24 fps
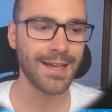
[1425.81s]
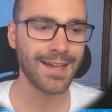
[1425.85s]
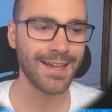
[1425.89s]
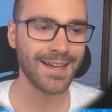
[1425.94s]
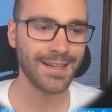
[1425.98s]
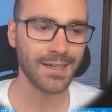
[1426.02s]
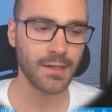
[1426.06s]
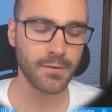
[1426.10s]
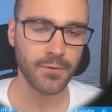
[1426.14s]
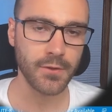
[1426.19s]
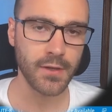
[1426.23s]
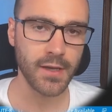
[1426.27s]

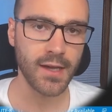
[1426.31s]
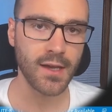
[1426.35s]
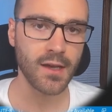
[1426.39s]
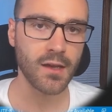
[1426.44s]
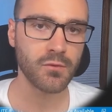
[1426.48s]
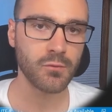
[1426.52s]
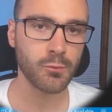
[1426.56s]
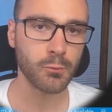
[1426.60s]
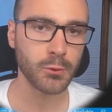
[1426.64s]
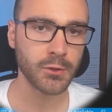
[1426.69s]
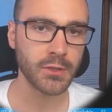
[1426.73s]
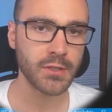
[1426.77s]
and if you
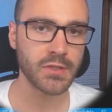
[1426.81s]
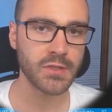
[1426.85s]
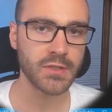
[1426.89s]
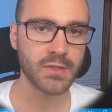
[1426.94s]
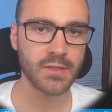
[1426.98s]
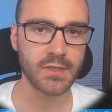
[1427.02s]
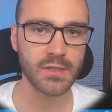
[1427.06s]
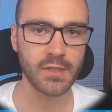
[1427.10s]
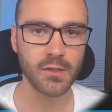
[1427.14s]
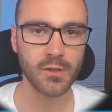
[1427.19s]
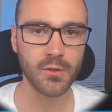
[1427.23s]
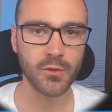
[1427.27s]
have, please
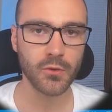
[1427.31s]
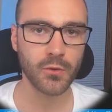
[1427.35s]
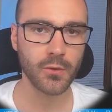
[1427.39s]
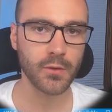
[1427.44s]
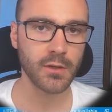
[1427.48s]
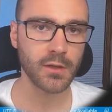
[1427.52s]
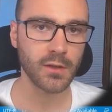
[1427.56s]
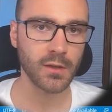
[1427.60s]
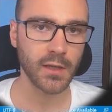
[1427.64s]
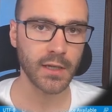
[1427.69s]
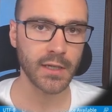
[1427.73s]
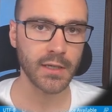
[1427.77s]
consider
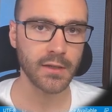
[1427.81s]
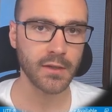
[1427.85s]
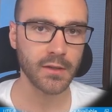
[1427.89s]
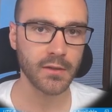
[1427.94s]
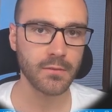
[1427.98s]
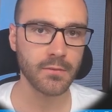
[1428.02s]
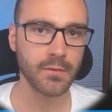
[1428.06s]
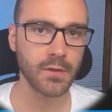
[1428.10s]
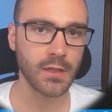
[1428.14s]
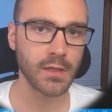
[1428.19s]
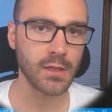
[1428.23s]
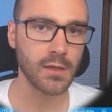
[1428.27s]
throwing a like on the
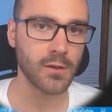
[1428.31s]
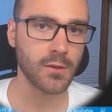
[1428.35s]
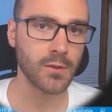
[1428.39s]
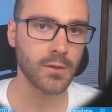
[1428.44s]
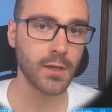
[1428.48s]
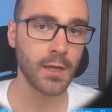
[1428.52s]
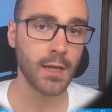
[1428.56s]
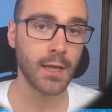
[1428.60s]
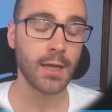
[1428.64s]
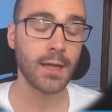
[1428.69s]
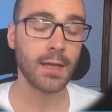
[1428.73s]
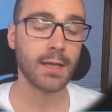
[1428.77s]
video